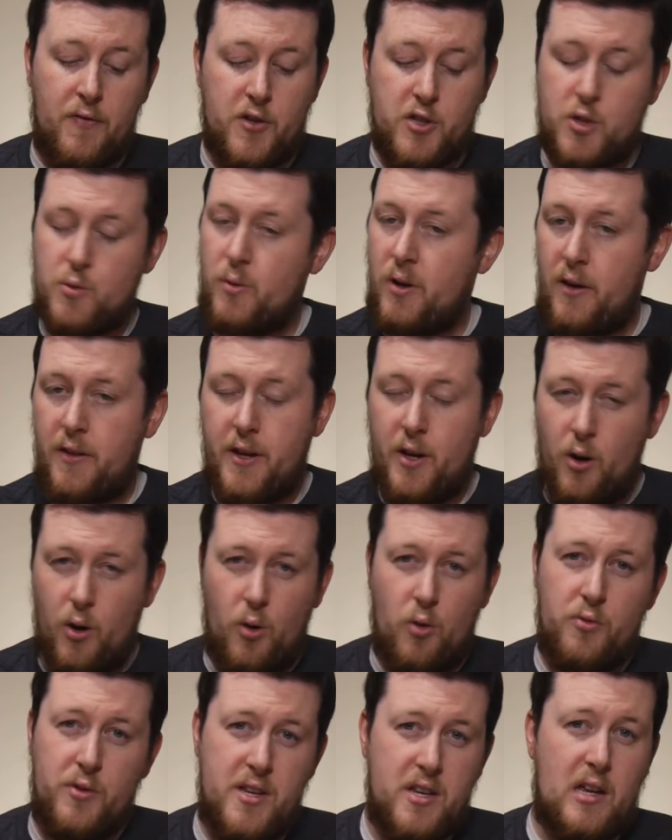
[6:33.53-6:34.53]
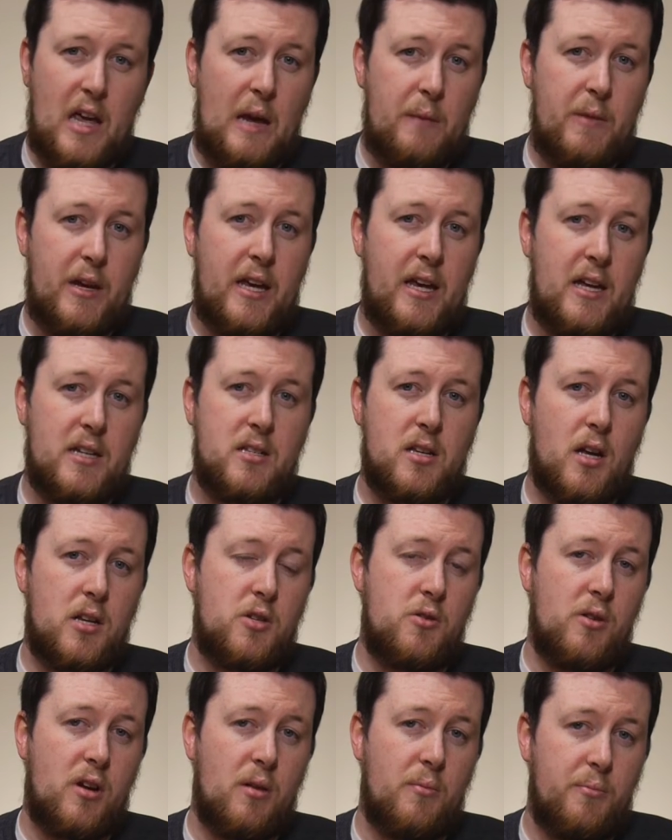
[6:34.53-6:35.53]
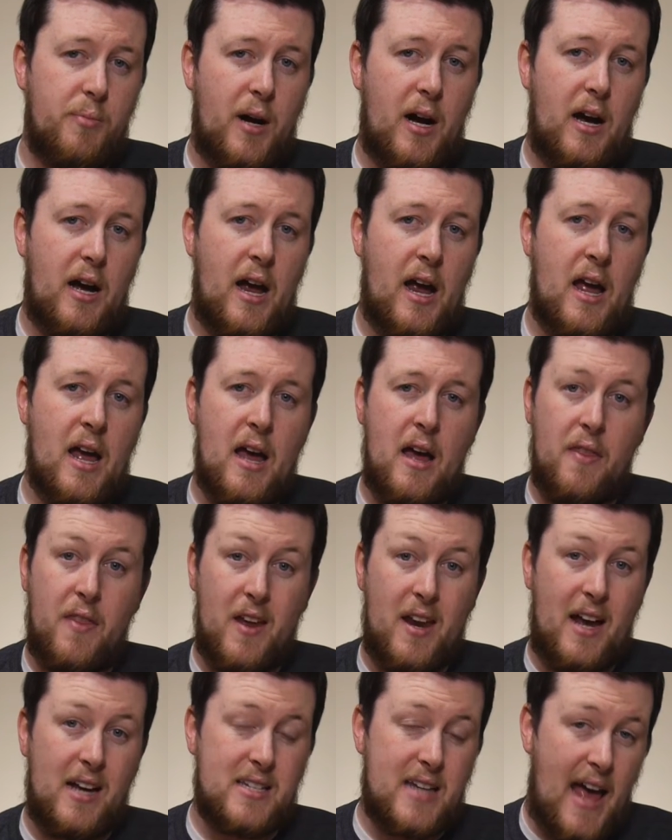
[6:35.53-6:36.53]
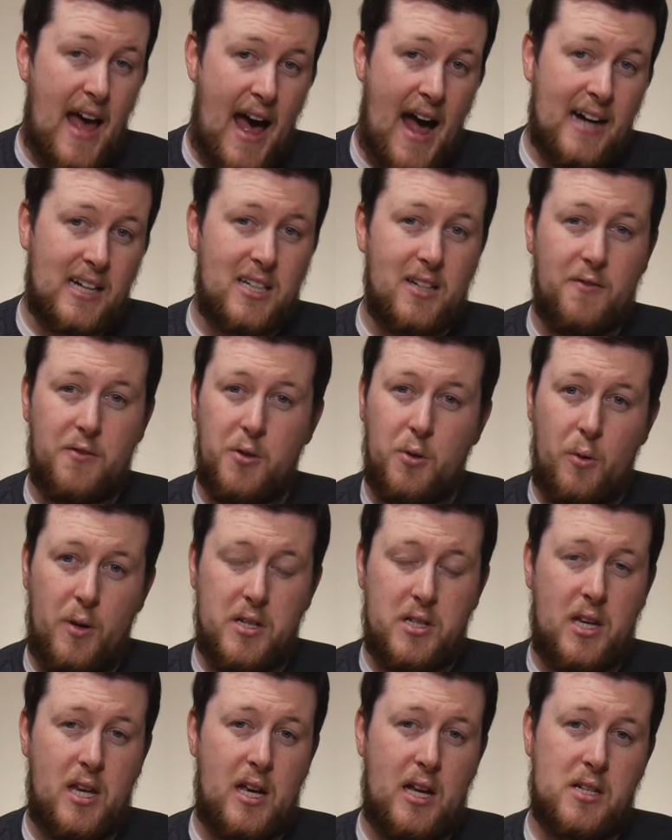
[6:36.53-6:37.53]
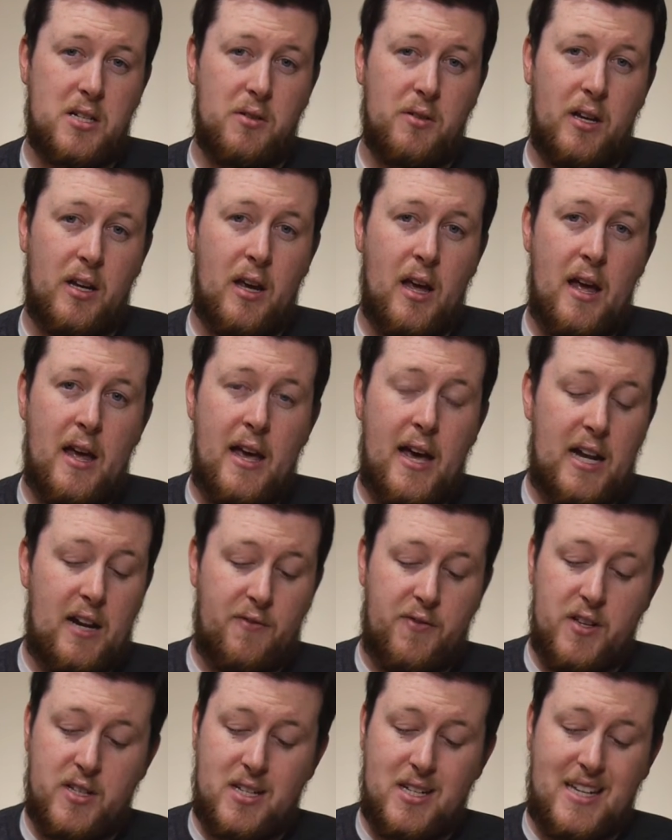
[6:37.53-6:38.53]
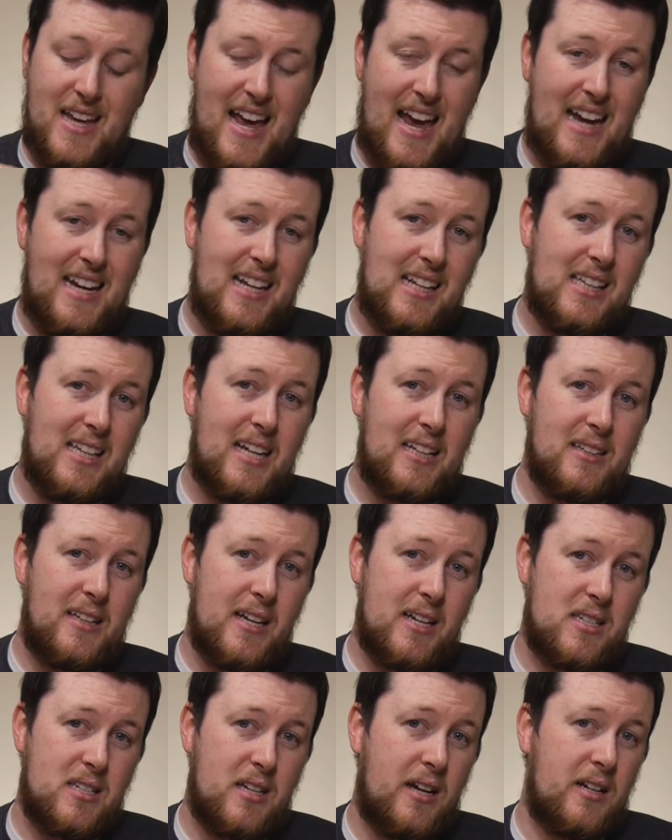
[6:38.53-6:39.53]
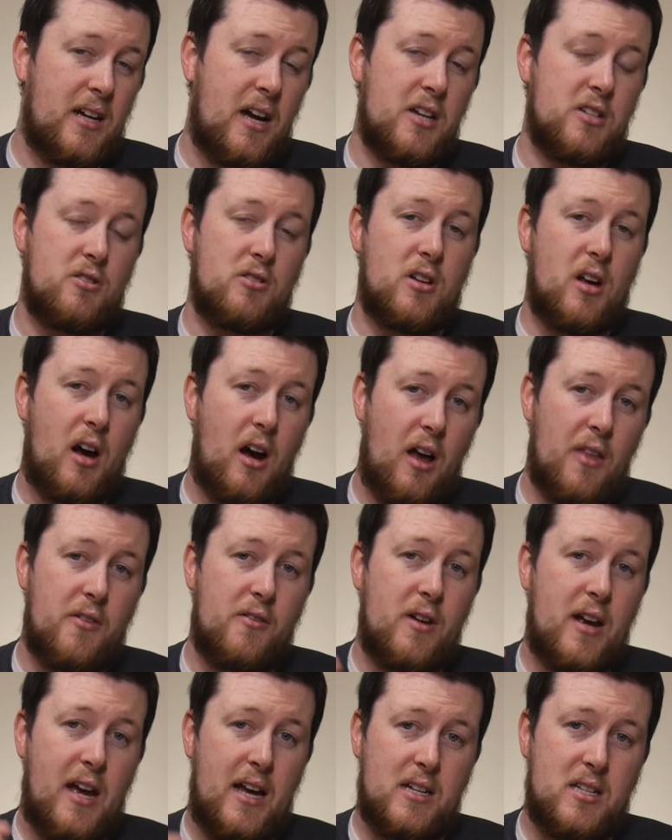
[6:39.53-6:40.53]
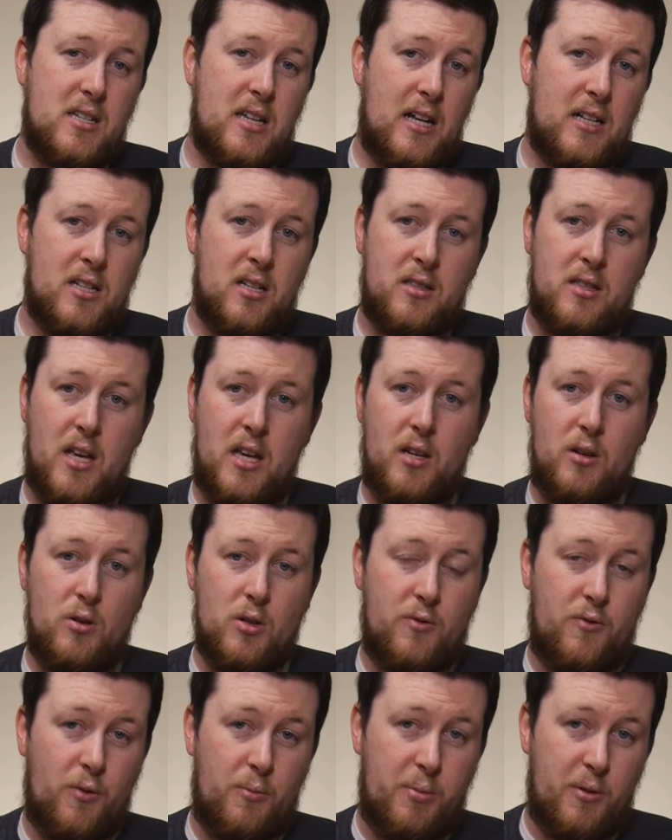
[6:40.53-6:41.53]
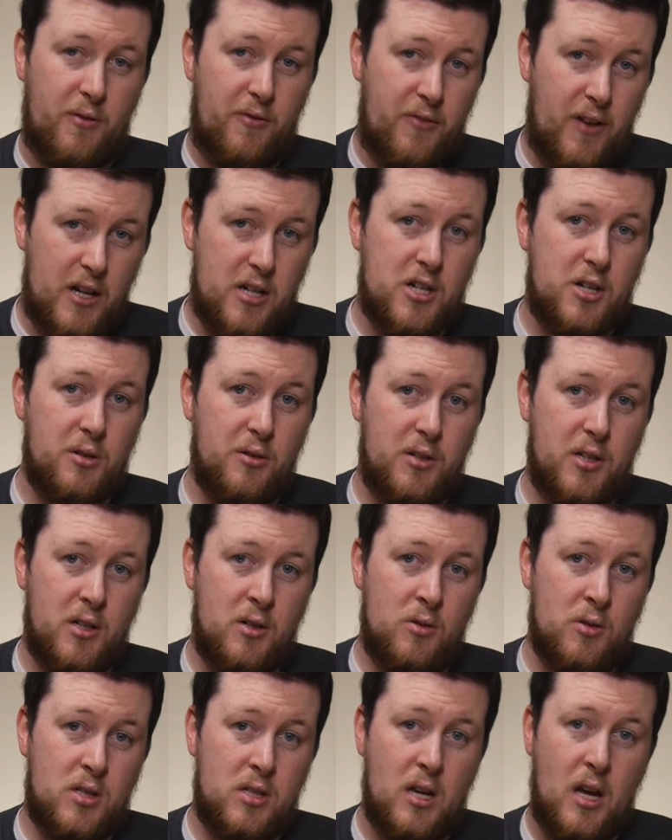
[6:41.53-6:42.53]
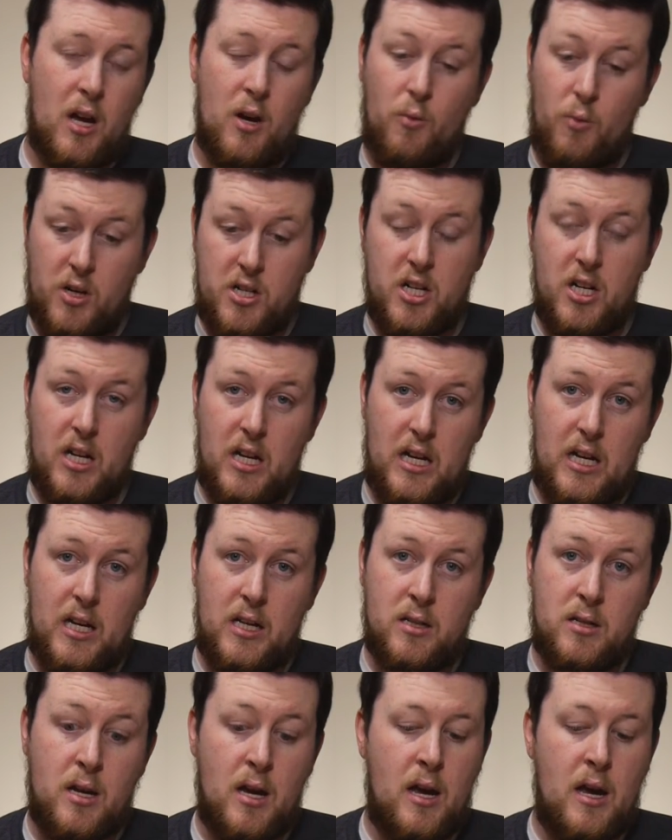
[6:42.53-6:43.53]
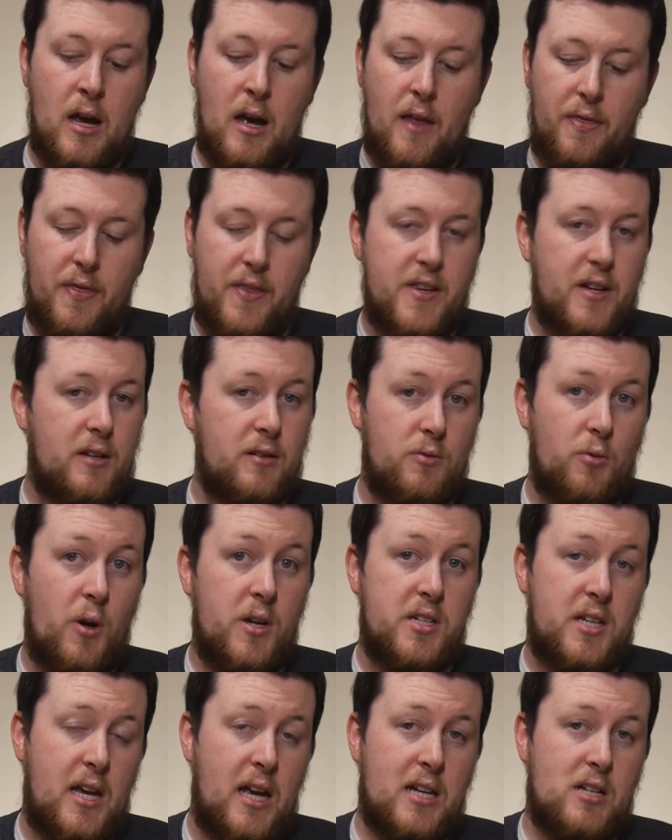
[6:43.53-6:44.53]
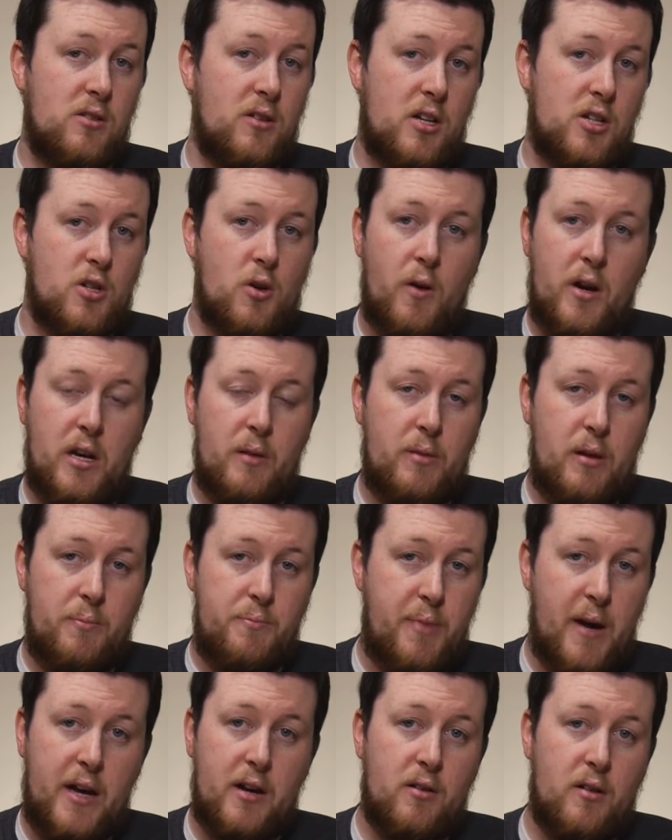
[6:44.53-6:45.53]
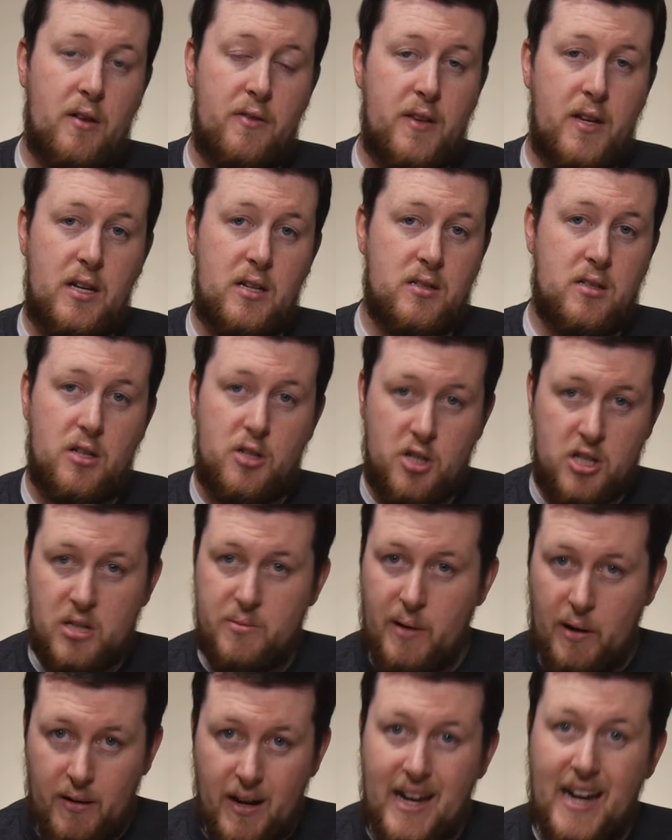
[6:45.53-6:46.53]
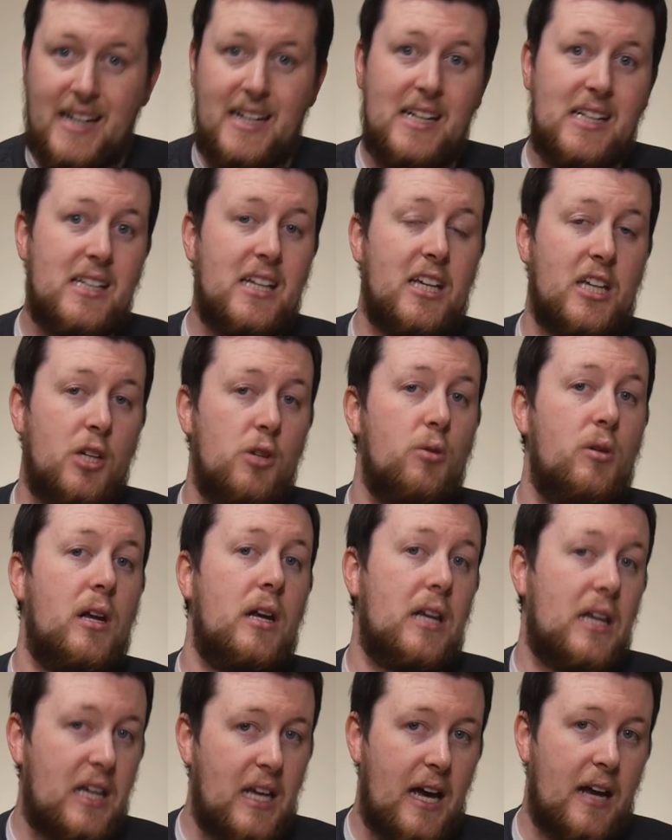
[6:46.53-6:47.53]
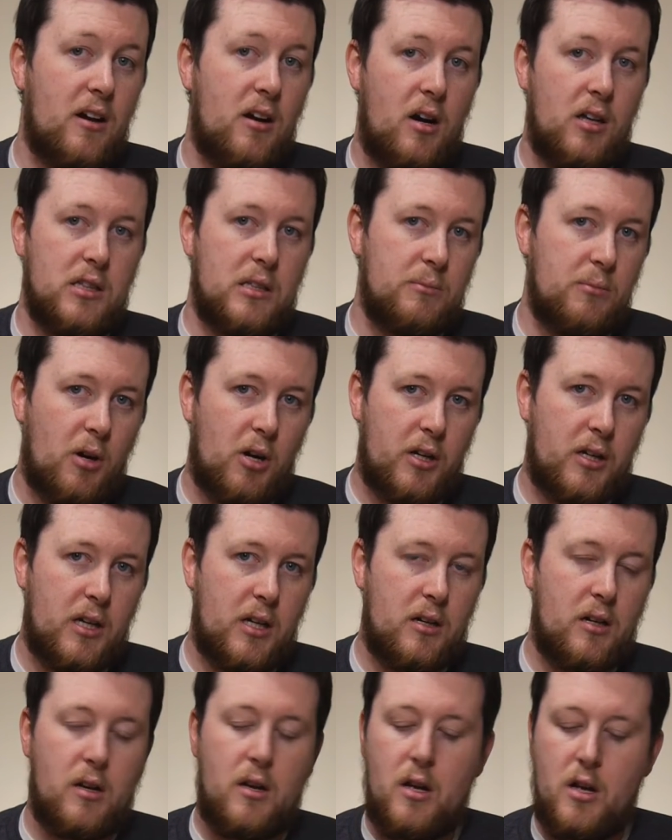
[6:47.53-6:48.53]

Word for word: This is one of the only gaming headsets you can buy that has active noise canceling. And if this is anything like Sennheiser's other headsets that they use for professional use, which it is, the noise canceling is going to be better in these than just about anything you can get on the market.